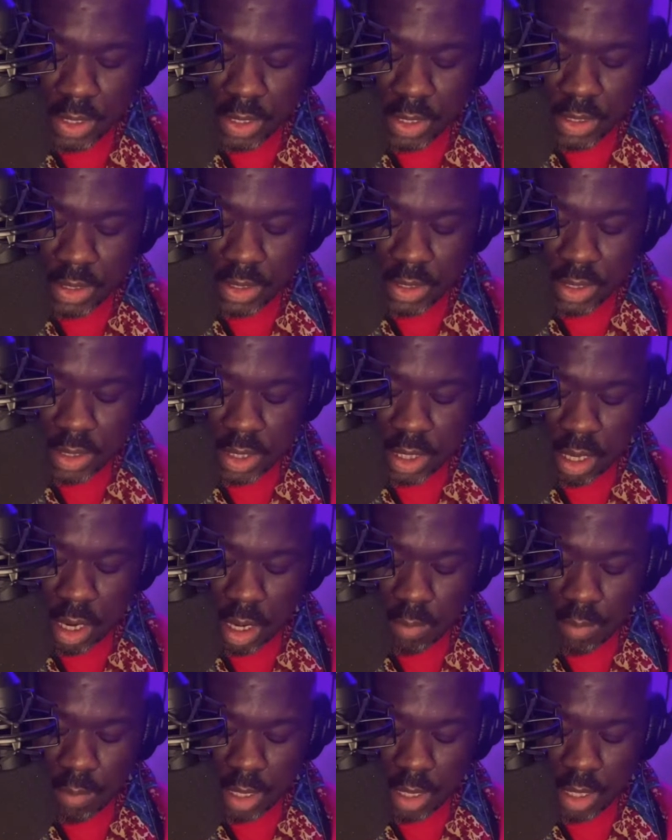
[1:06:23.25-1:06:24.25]
enlist in the
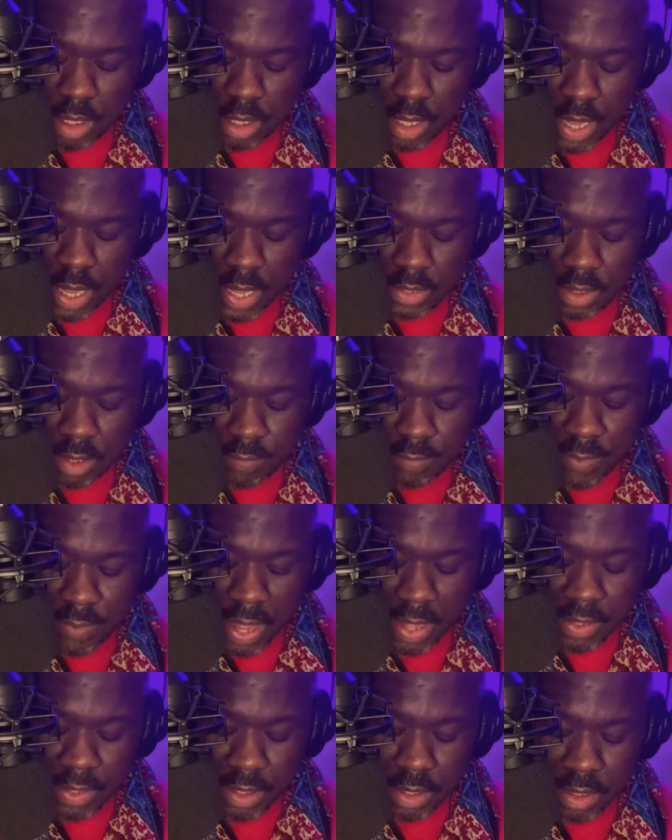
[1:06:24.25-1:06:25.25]
army, as our
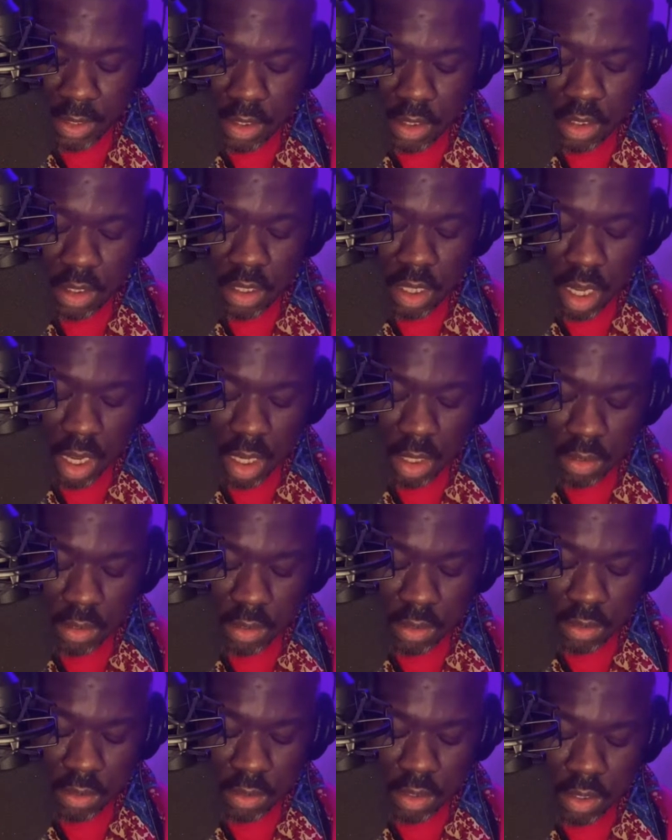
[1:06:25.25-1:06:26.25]
father,
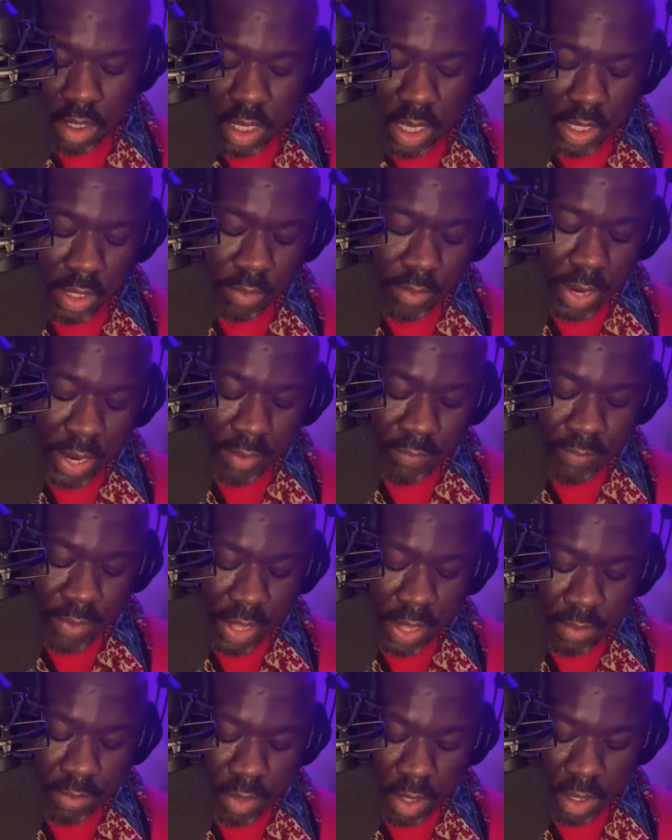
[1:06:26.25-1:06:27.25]
uncle, and
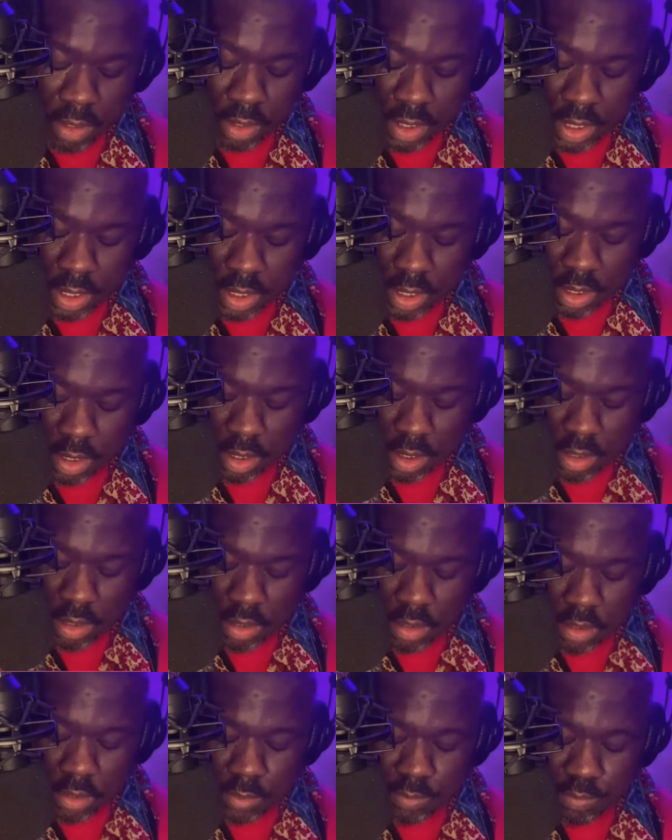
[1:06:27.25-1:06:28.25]
grandfather all did
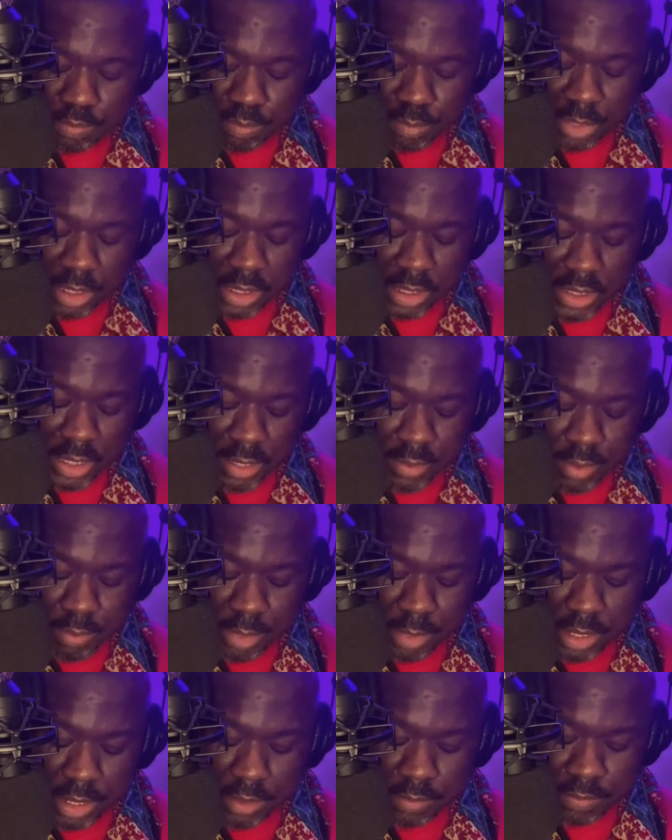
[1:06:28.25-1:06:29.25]
military
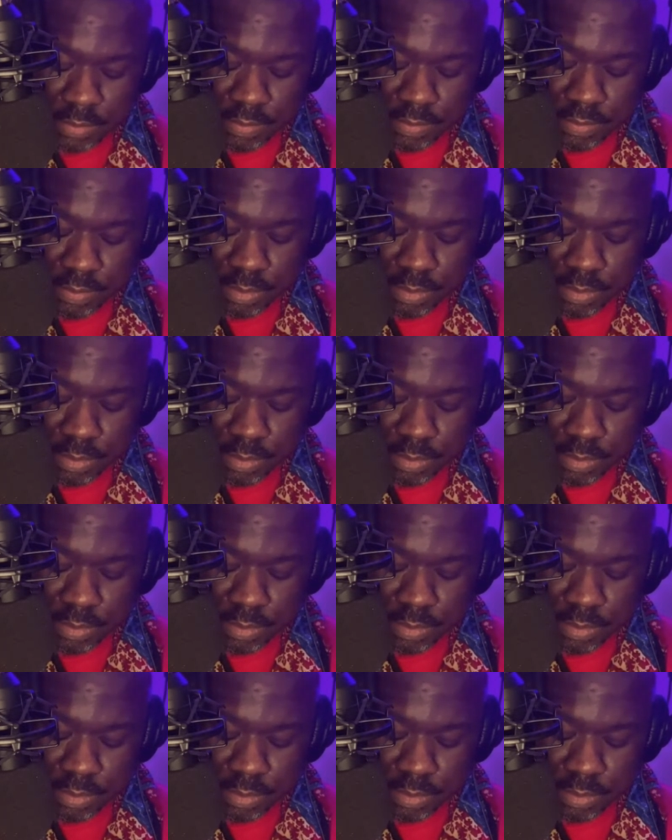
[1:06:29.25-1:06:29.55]
men.